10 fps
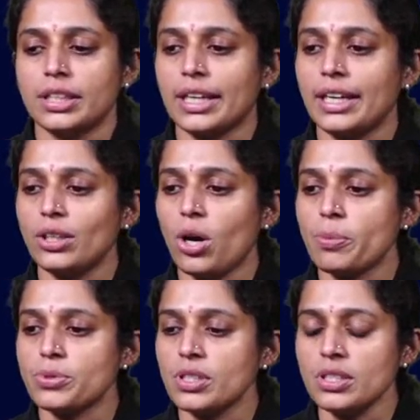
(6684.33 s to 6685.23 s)
Second
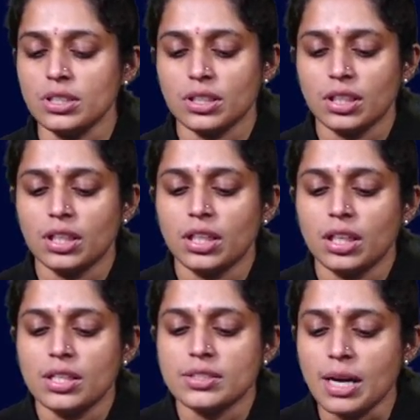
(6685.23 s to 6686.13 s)
option,
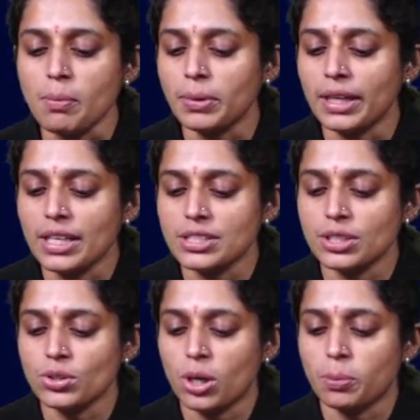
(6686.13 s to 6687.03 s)
some
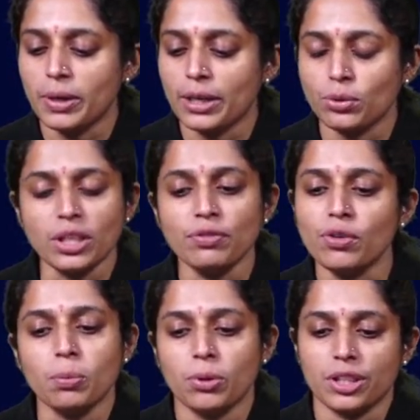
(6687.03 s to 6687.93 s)
players did not play to their
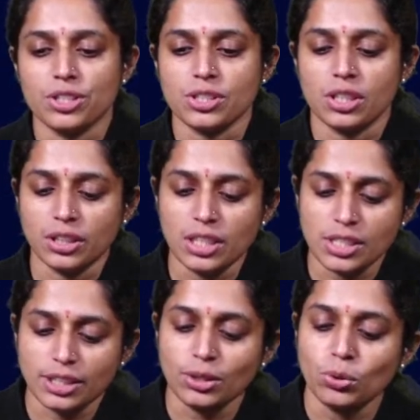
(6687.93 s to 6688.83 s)
full potential.
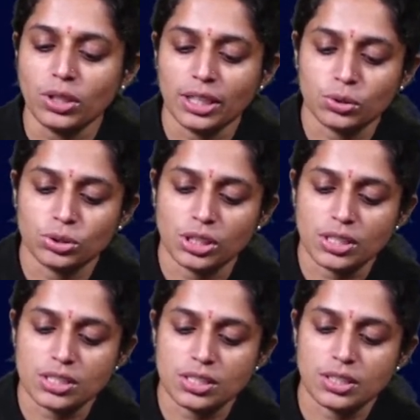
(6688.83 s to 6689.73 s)
These are the two
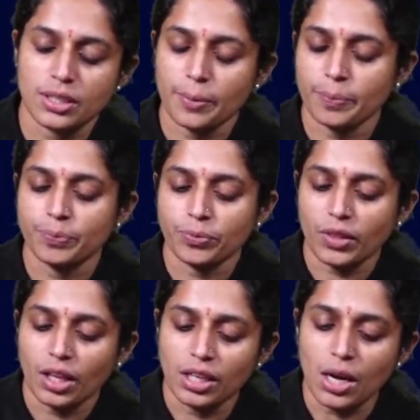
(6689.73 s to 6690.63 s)
conclusions.
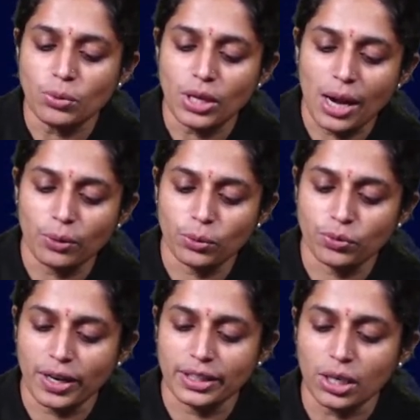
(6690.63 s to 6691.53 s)
Now you have
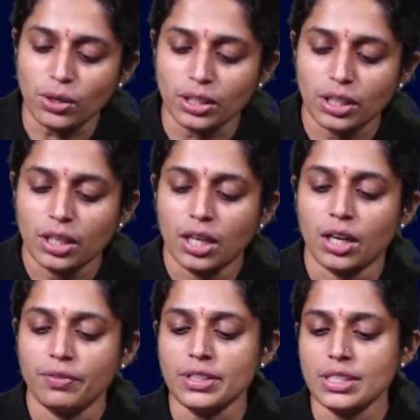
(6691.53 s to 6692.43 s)
to find out
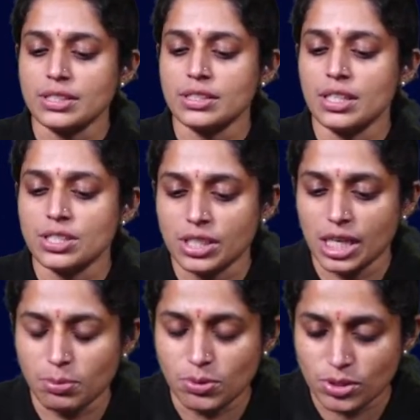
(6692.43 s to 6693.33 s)
which is the
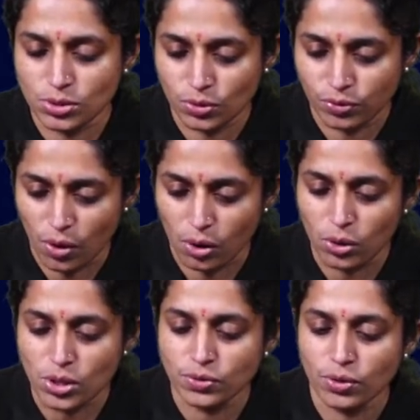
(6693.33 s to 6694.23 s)
statement which
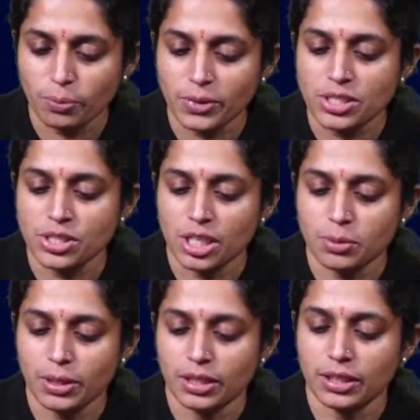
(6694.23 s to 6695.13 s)
follows from this
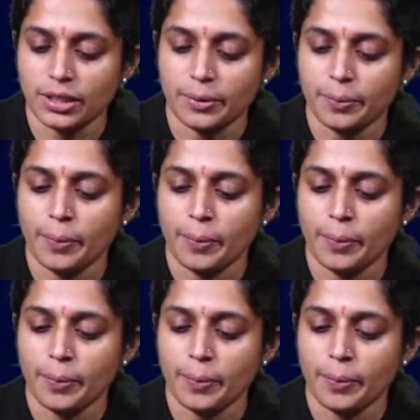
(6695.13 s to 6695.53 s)
statement.